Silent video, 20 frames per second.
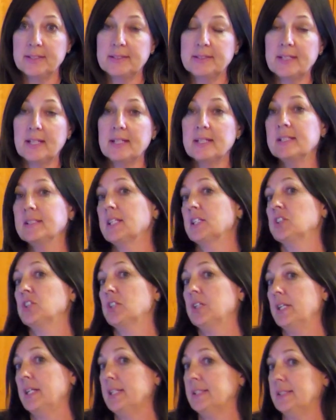The city
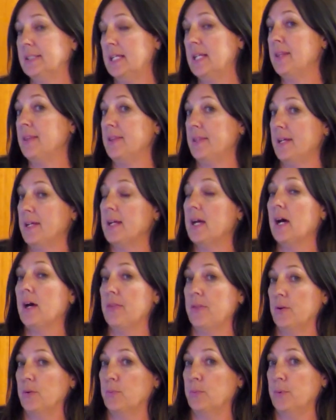clerk creates the
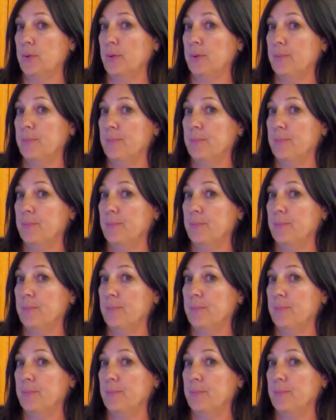agendas,